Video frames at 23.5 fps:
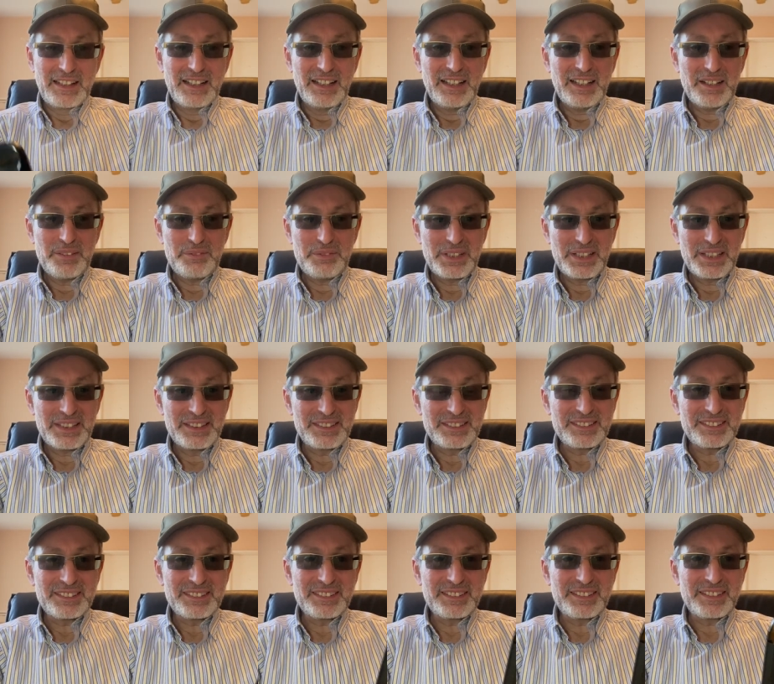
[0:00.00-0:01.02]
I mean,
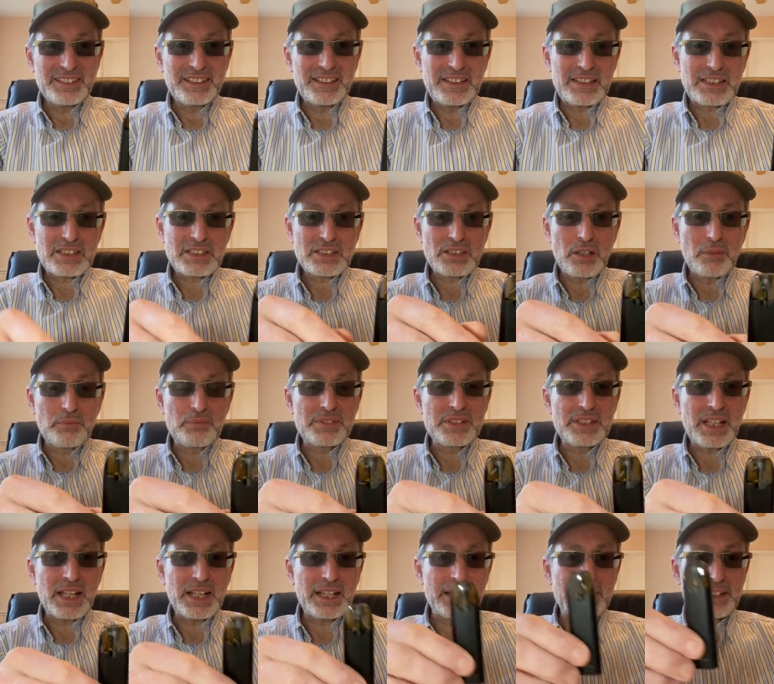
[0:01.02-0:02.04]
some
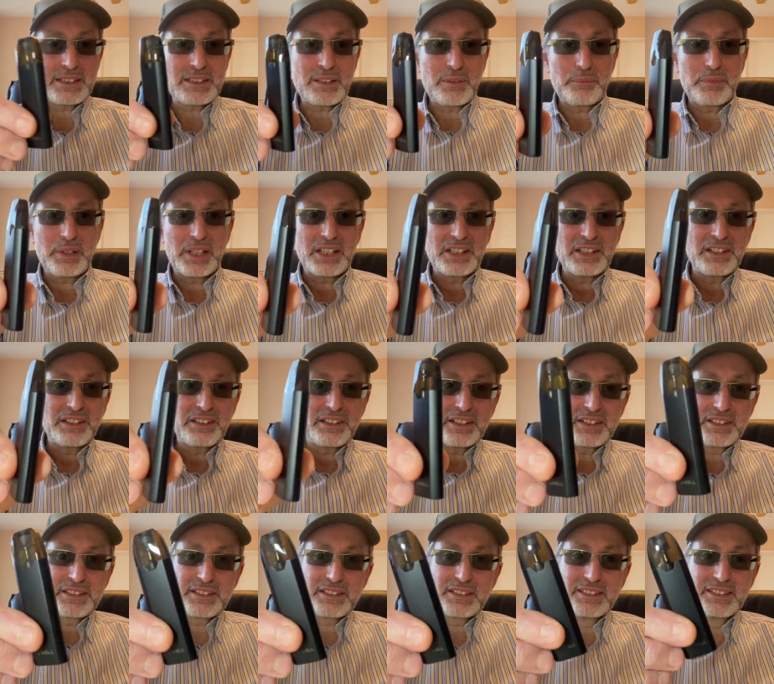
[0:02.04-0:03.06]
tanks are bigger than
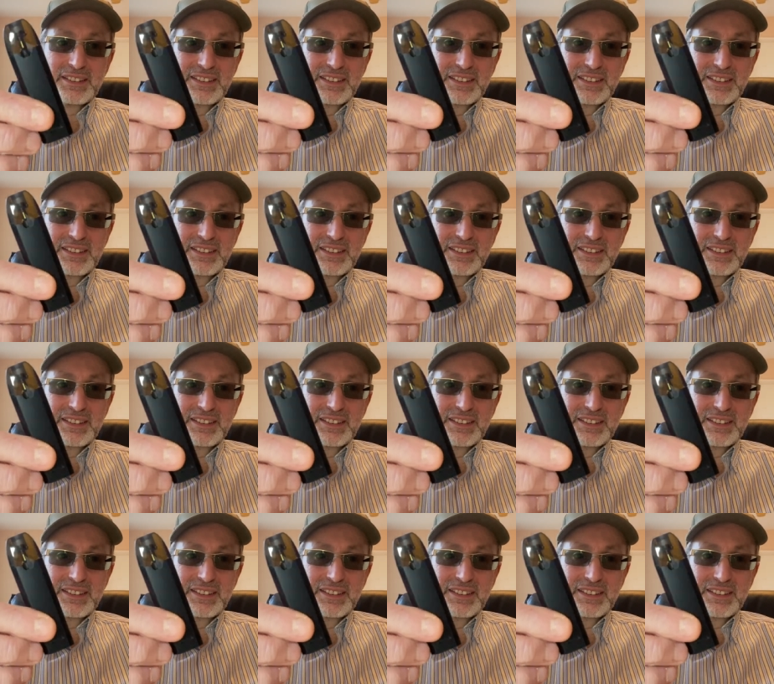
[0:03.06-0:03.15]
this.